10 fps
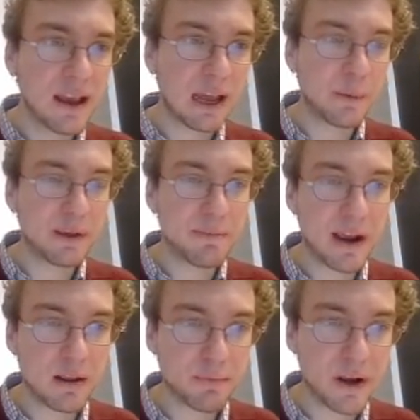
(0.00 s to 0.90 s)
How do we
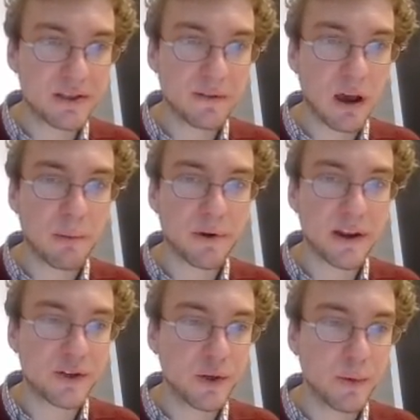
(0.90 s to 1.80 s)
compare the price of
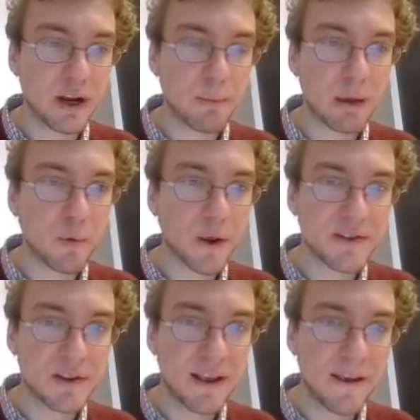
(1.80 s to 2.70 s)
copper at two nearby
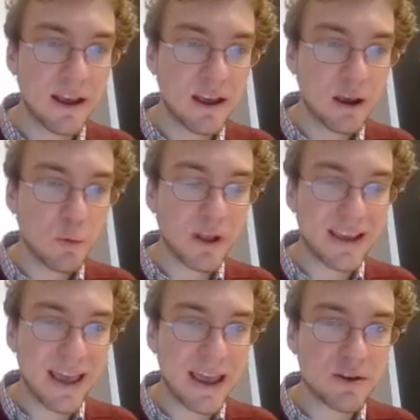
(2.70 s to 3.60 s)
points? Well,
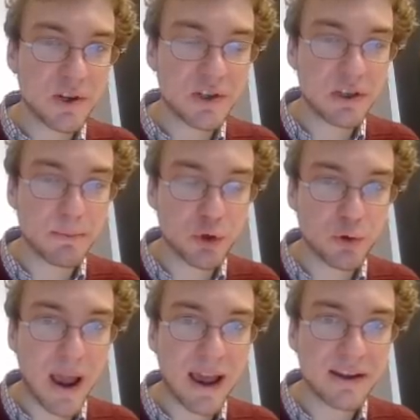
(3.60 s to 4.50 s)
I can't just
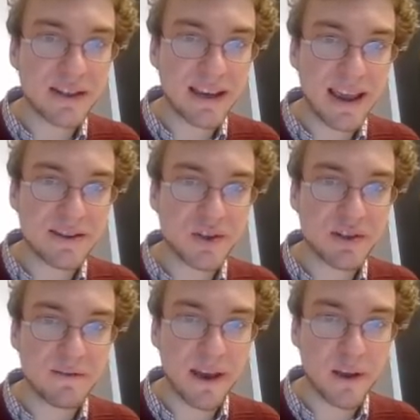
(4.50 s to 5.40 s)
subtract. I can't
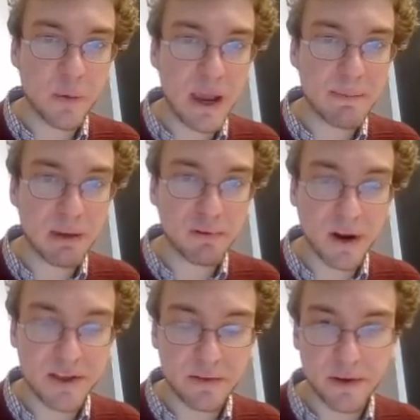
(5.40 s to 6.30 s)
just evaluate my
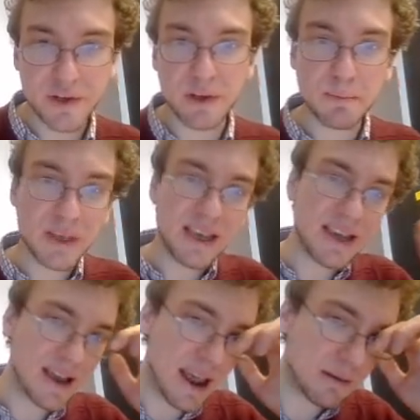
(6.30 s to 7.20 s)
price function
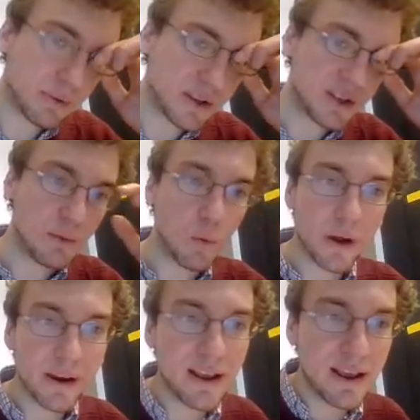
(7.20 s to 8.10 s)
p at n plus
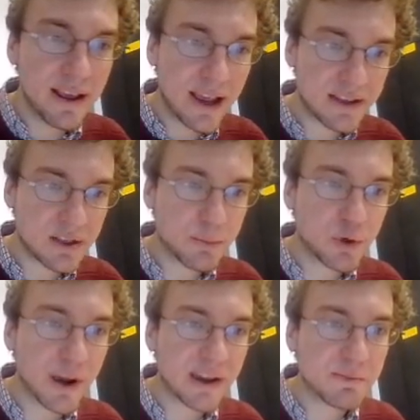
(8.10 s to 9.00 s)
e1 and
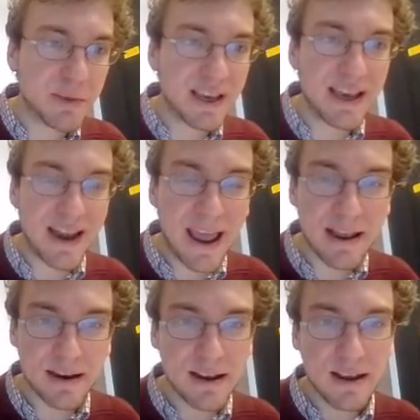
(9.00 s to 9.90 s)
subtract p at
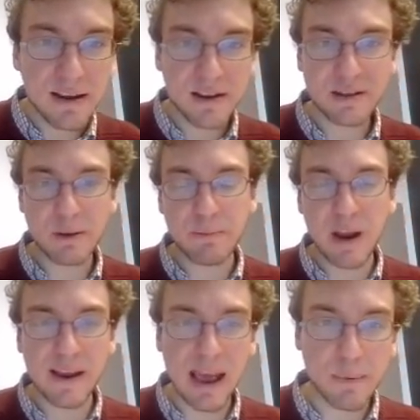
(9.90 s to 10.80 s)
n, because I'm
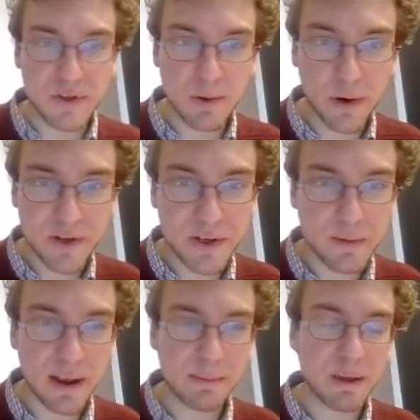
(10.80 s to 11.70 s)
comparing apples and oranges, right?